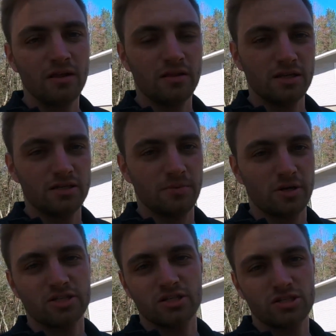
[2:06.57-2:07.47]
The
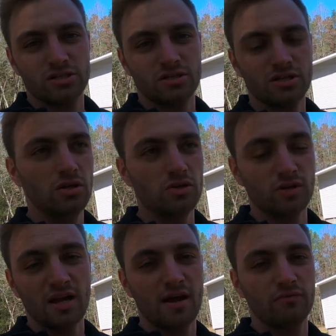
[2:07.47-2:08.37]
WRX engine, you
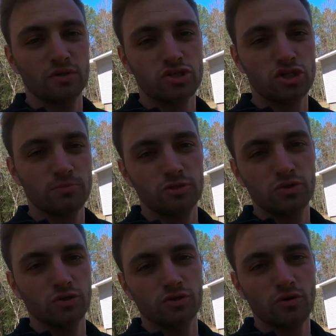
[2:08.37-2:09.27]
can have one shipped to
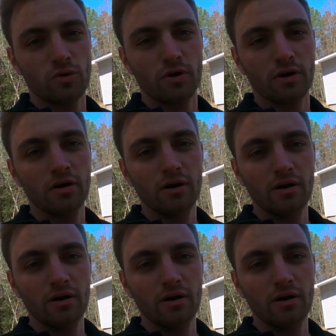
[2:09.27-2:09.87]
your door